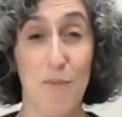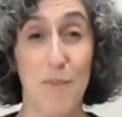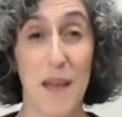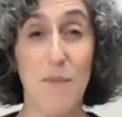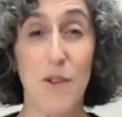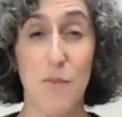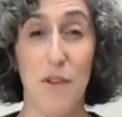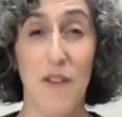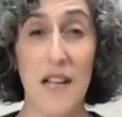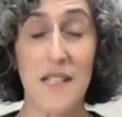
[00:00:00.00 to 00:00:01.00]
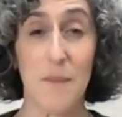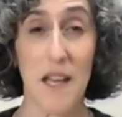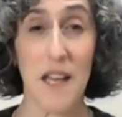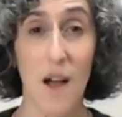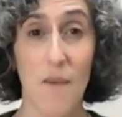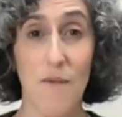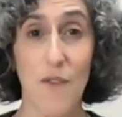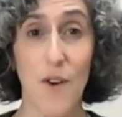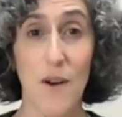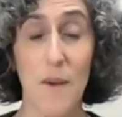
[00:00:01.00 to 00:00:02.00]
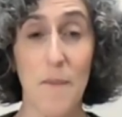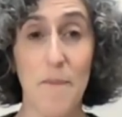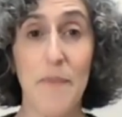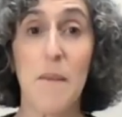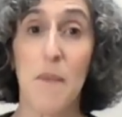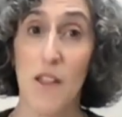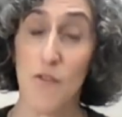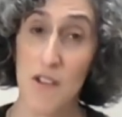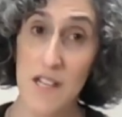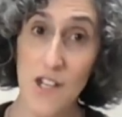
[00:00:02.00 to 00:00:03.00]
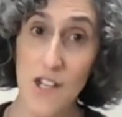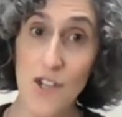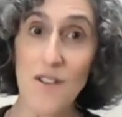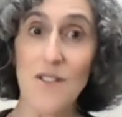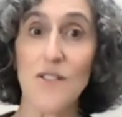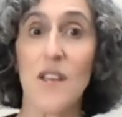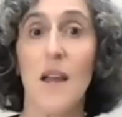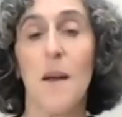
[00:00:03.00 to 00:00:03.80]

able to provide some income for my 3 teachers,